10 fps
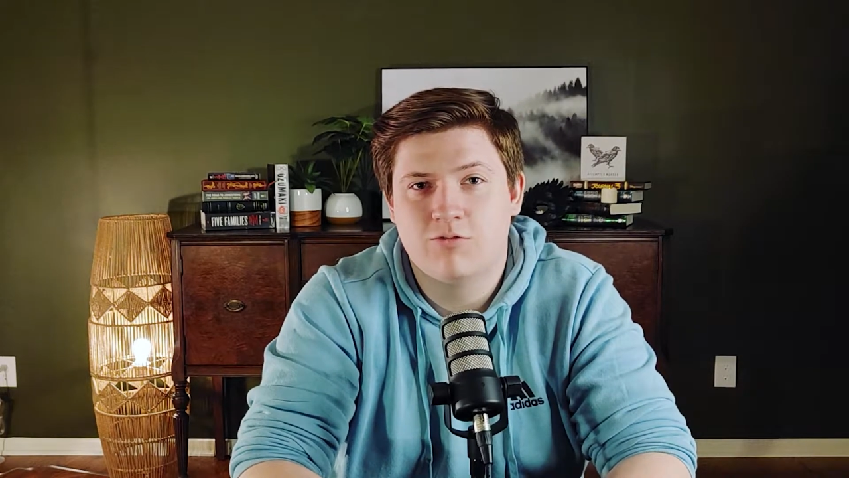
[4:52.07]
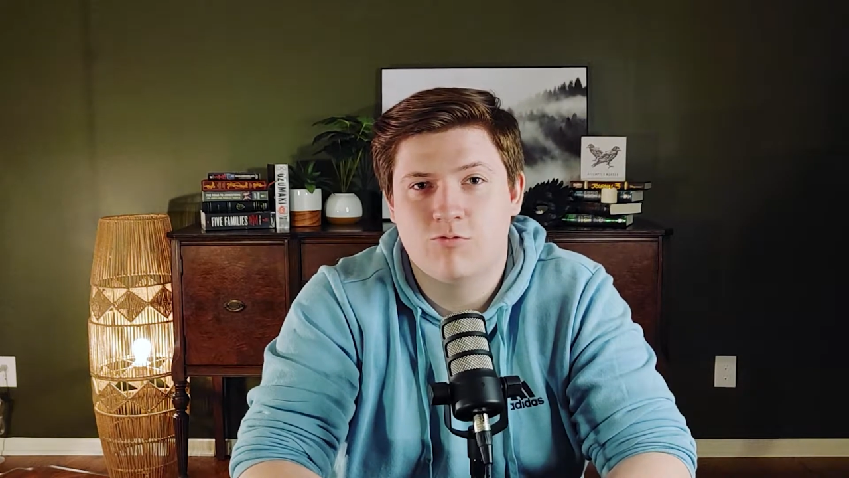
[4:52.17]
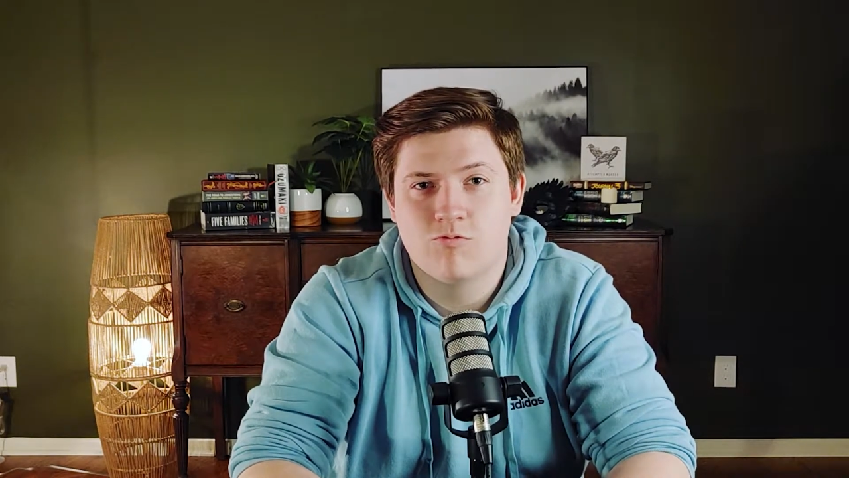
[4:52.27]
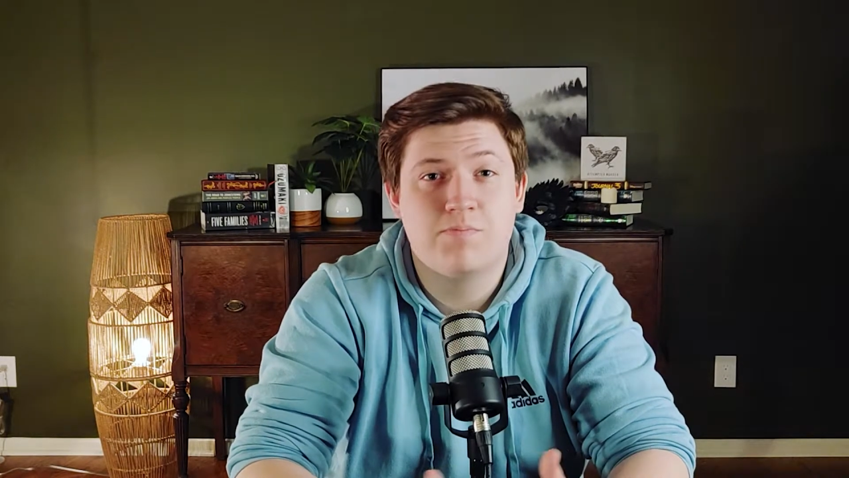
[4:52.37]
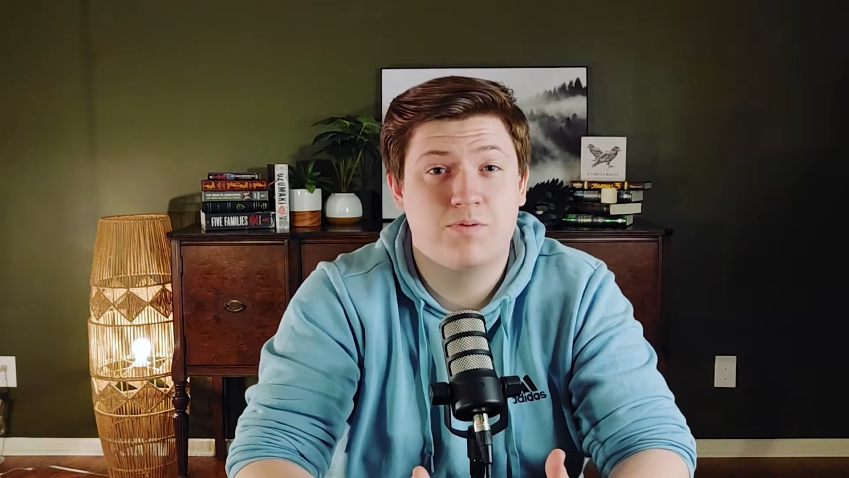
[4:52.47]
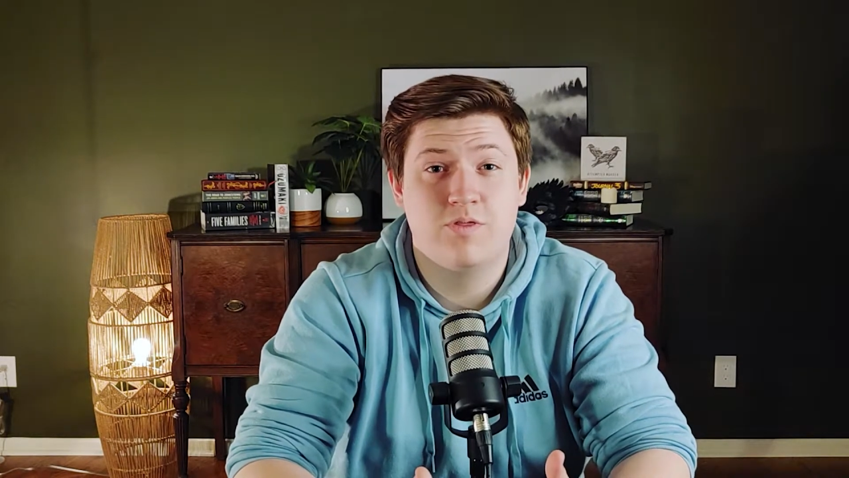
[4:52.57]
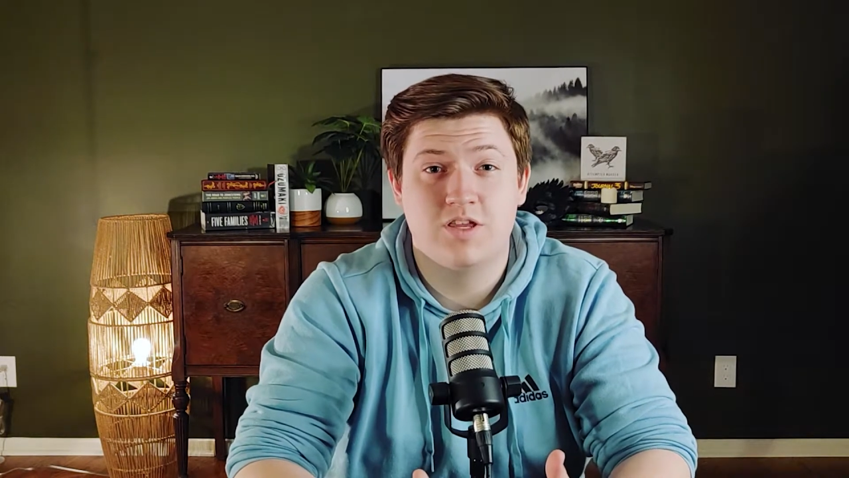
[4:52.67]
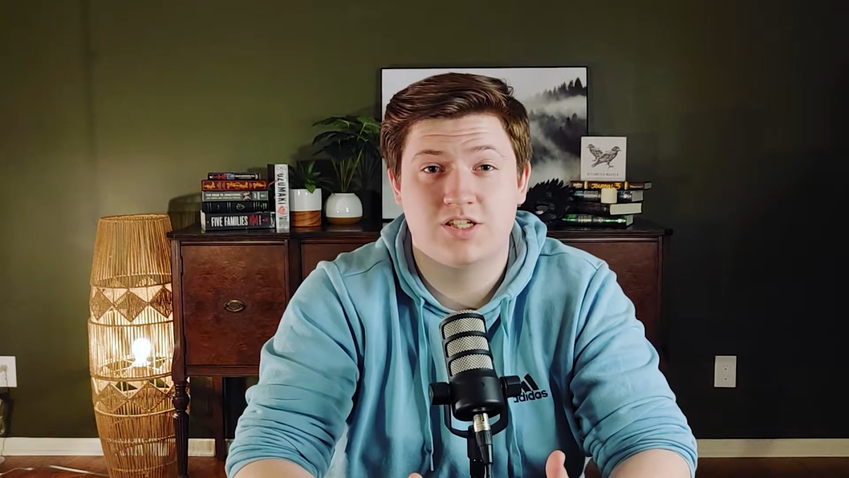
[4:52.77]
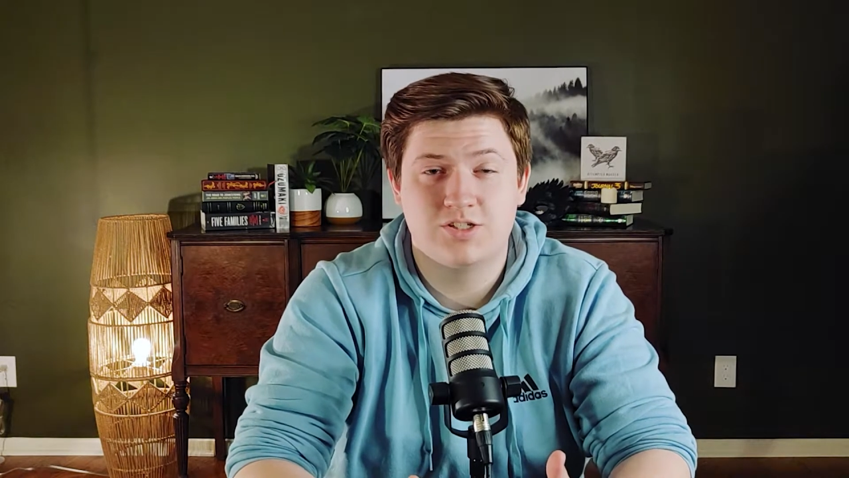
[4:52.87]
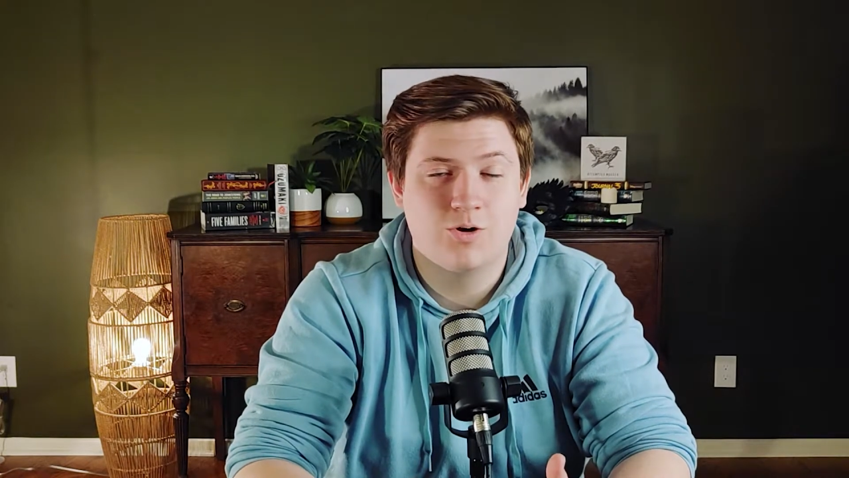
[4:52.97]
ripped the
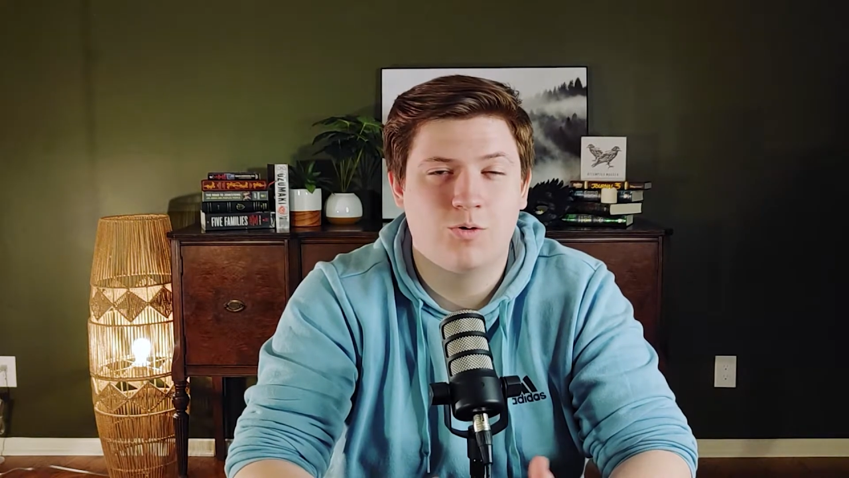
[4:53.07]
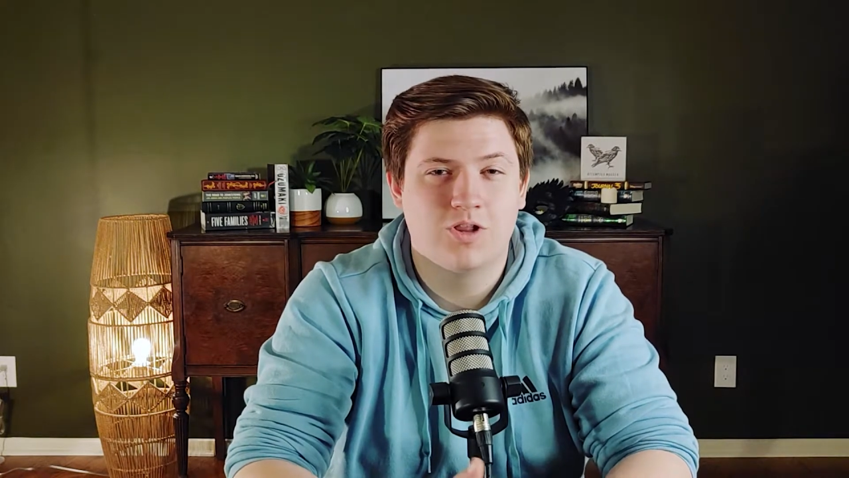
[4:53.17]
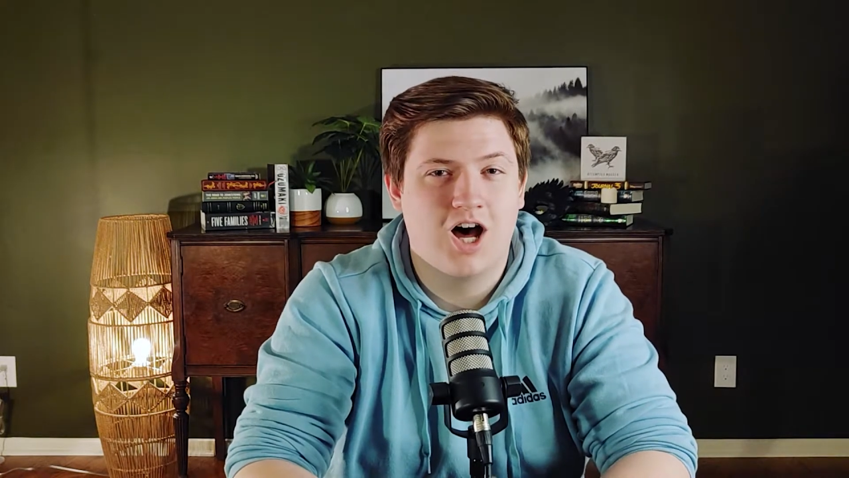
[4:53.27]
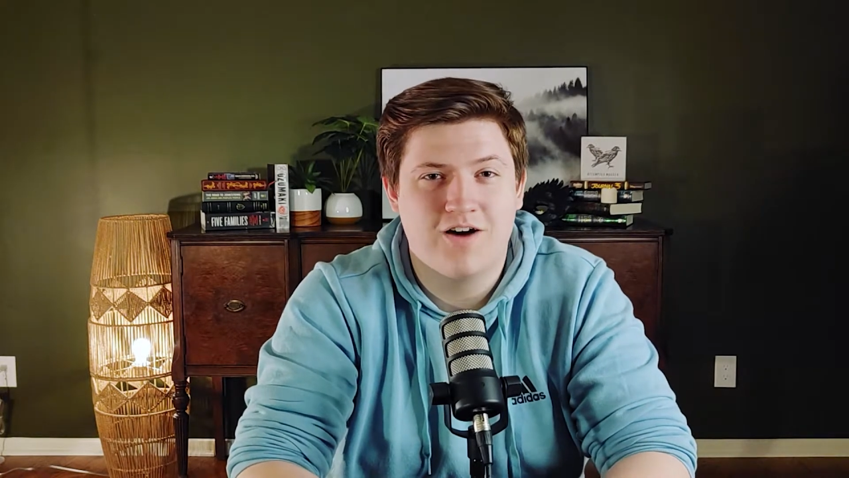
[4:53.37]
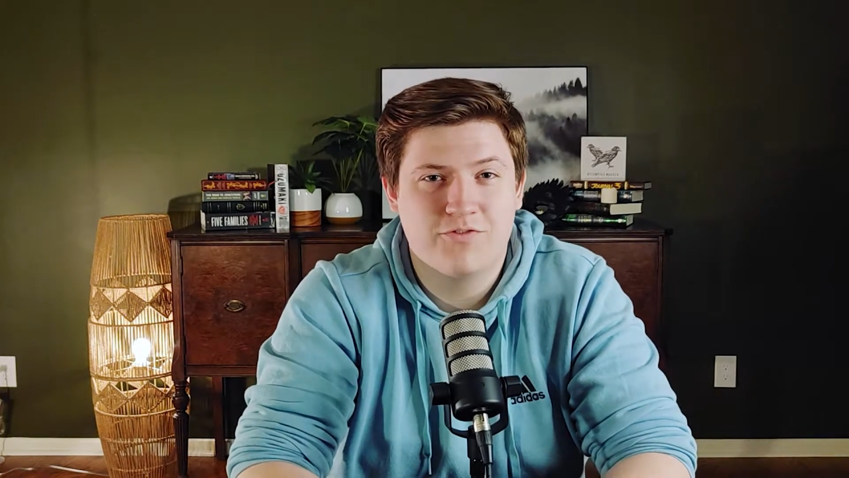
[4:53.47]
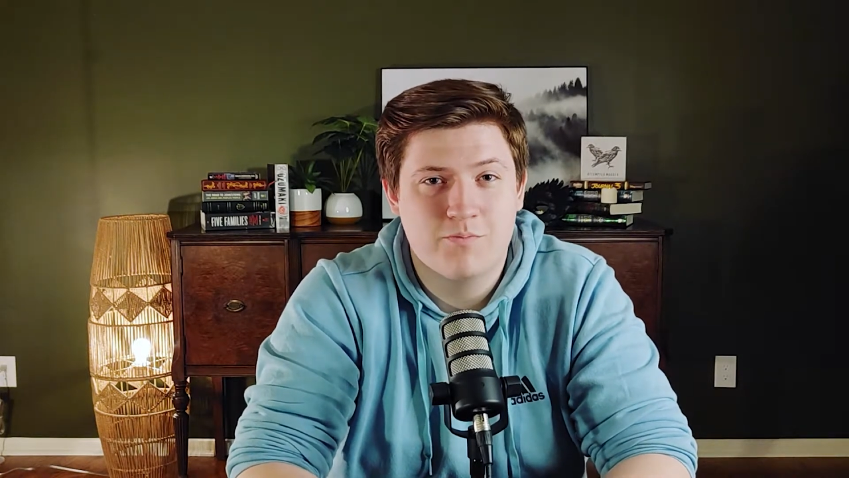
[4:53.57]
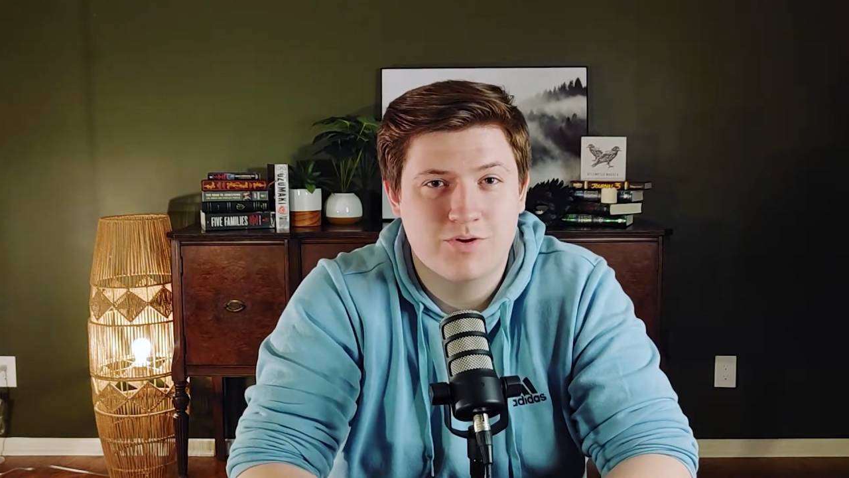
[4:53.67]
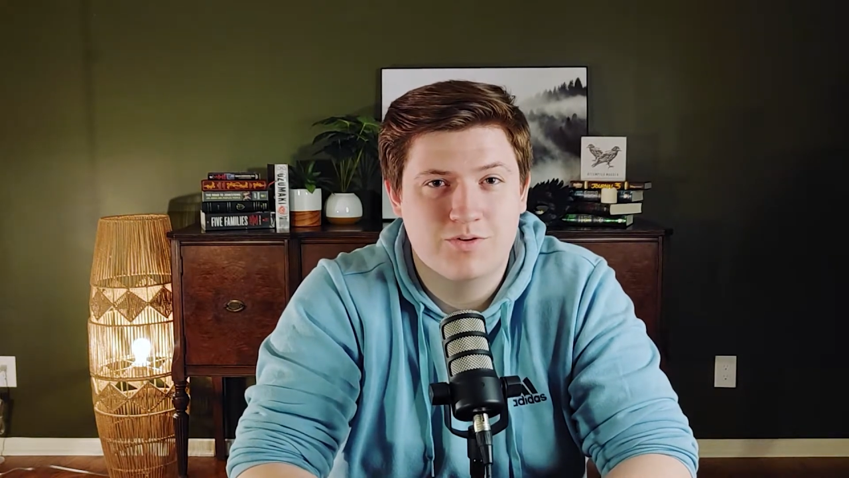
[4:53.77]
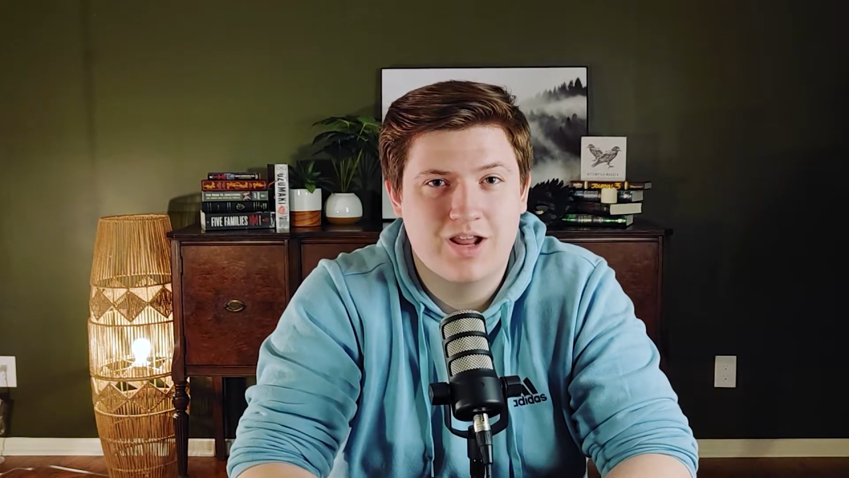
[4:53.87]
sole off the boot